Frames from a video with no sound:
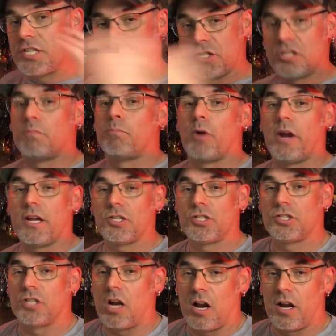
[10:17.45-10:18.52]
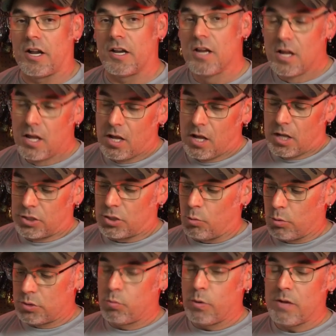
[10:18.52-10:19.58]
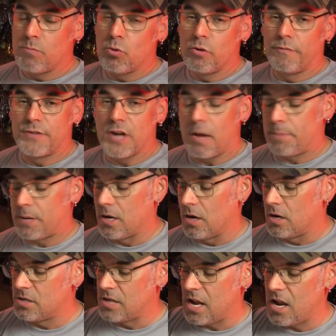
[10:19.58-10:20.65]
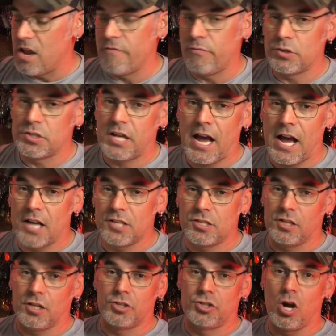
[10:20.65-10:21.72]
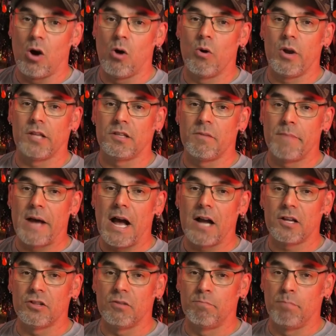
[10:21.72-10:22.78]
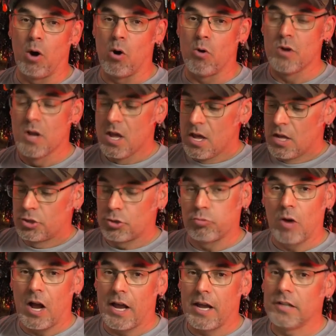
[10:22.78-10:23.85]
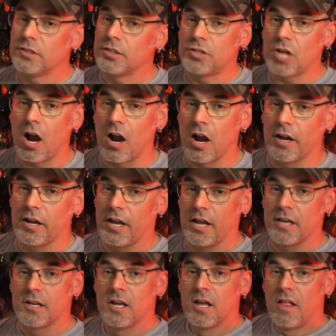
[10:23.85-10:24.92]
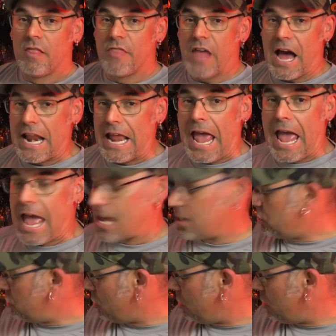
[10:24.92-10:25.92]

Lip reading: as the break started. So as we moved up here, Dave was casting a toad at the back of the boat, trying to target that edge. So